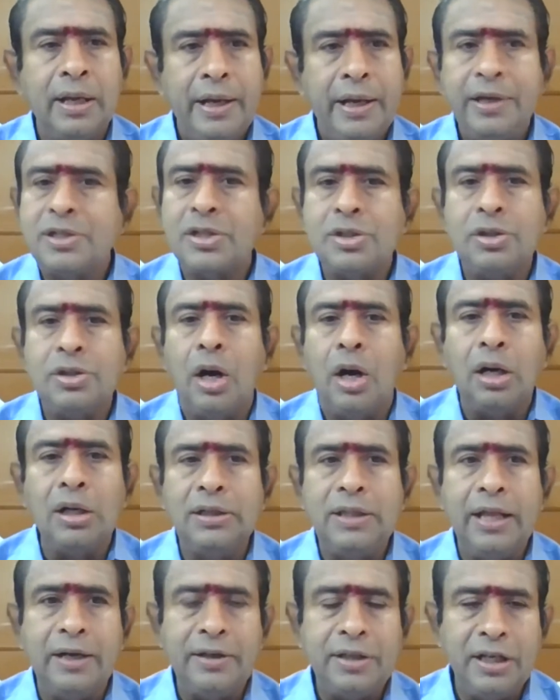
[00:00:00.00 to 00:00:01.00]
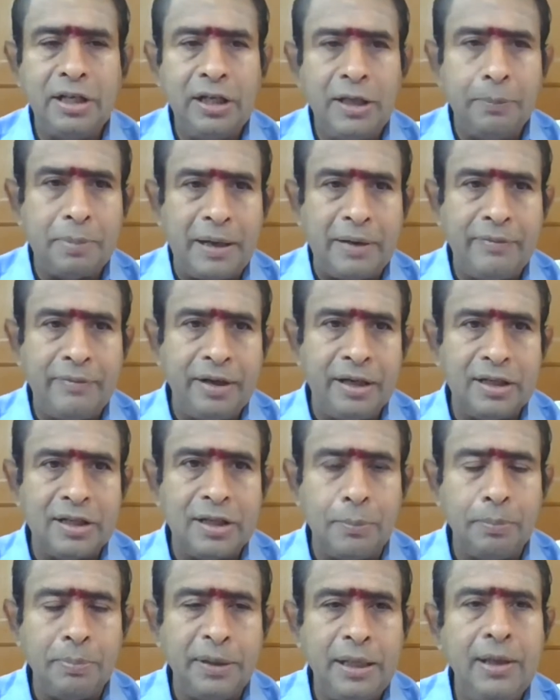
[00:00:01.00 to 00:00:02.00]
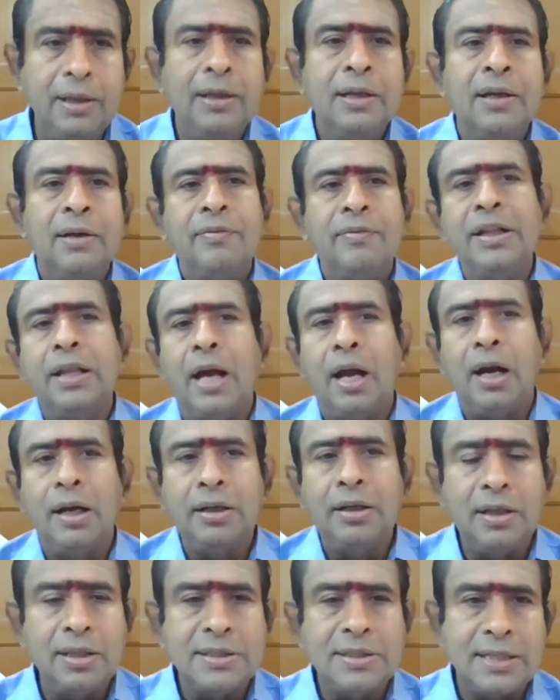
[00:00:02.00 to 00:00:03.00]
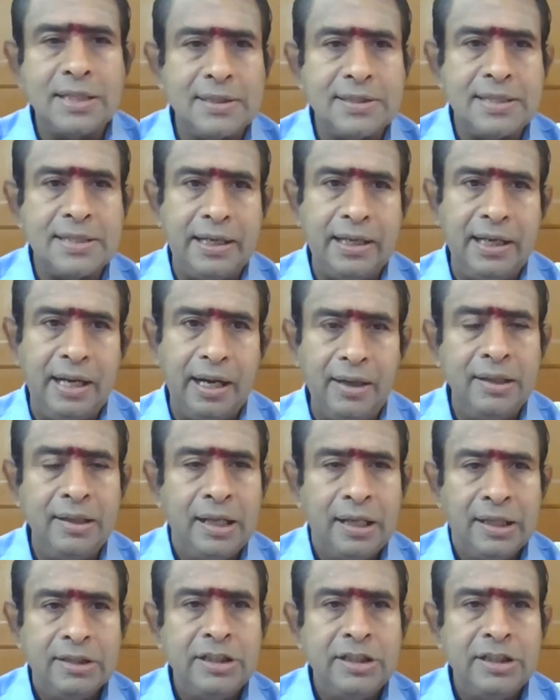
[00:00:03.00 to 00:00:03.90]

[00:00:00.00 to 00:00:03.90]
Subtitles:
It's not that in a private company, when the articles are silent,